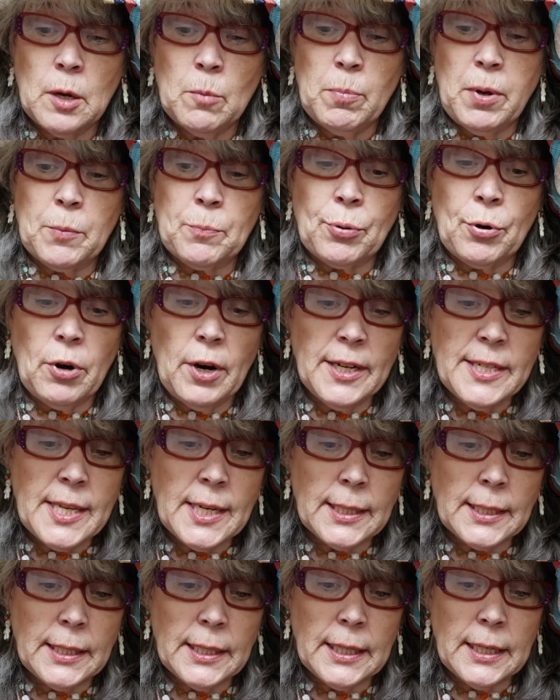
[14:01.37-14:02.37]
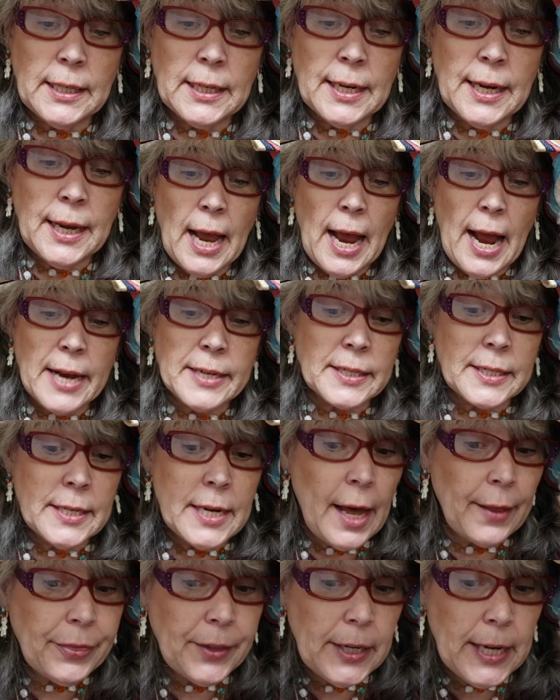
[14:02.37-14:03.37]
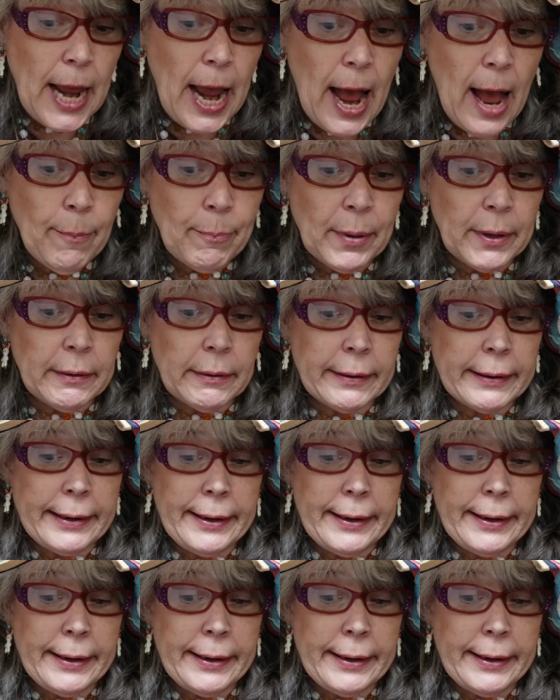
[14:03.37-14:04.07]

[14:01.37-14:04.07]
but presently, as nothing happened,